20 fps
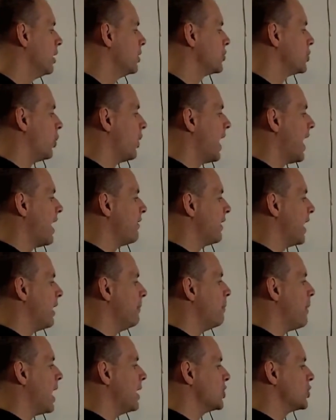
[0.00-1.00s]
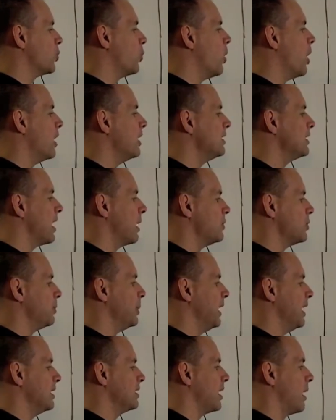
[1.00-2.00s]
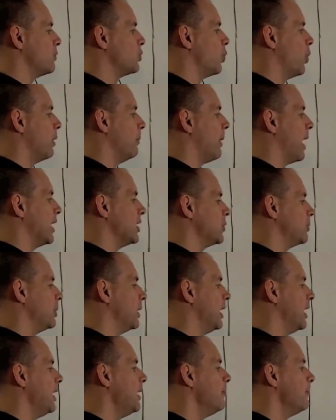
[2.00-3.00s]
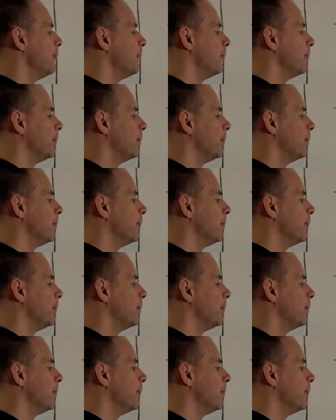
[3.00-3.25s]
so we'll have n minus one times P times one minus P.